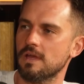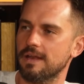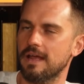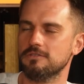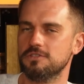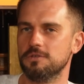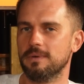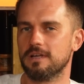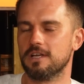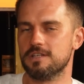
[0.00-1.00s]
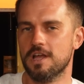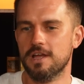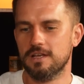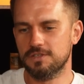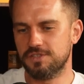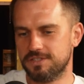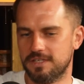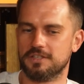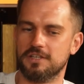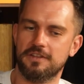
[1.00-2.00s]
And how did you... Because
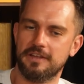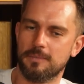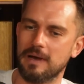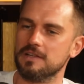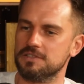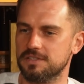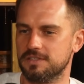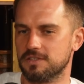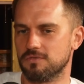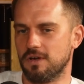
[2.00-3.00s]
logistics, you think about logistics,